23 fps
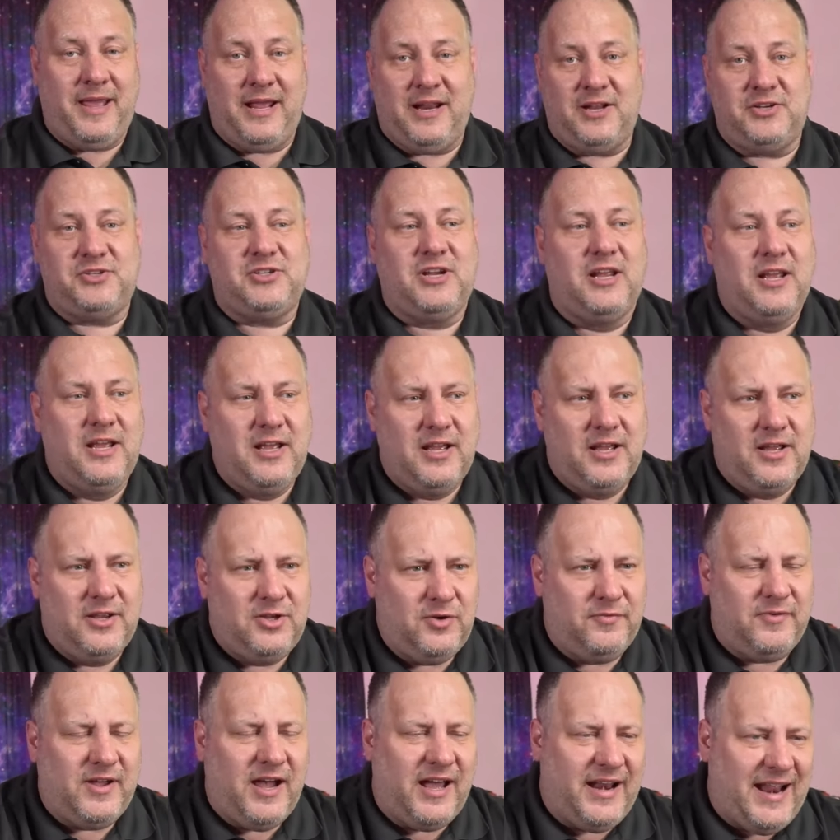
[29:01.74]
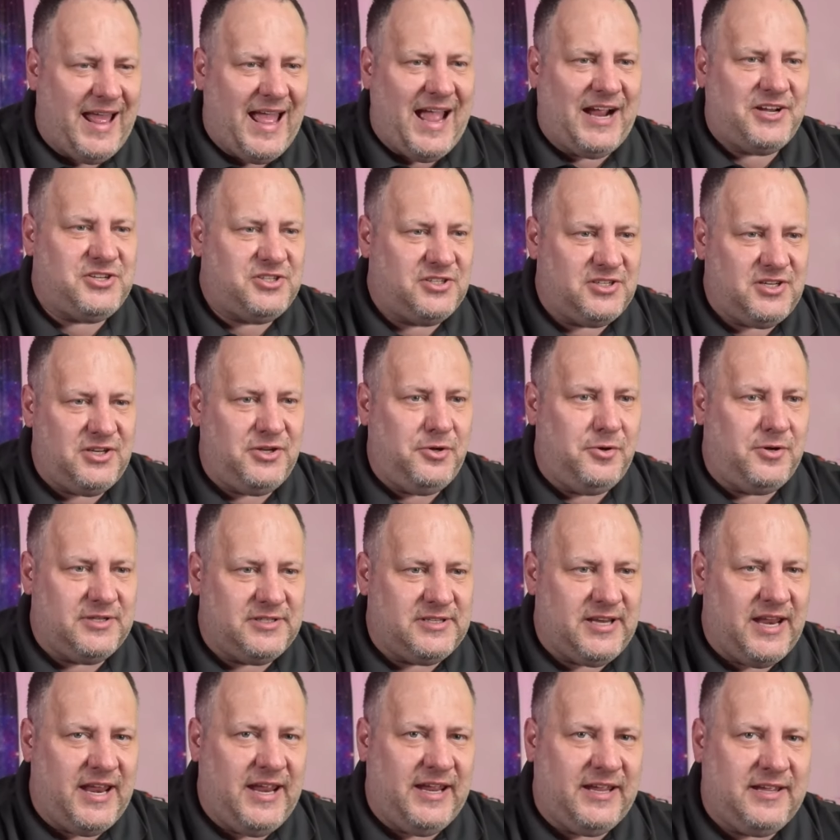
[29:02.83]
manage. You've got actions that you can
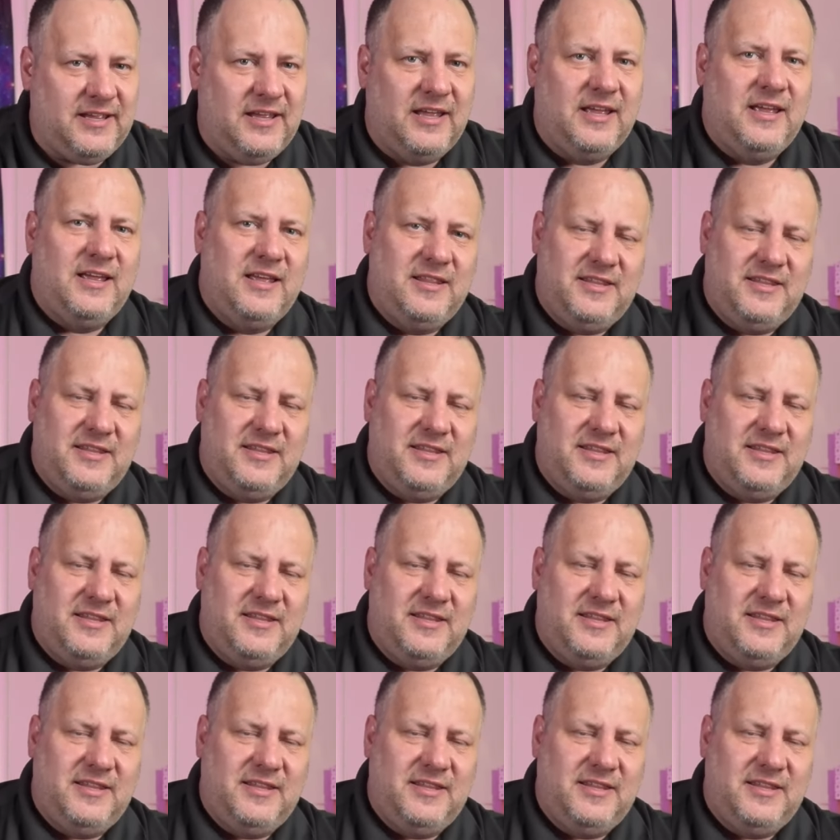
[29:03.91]
take.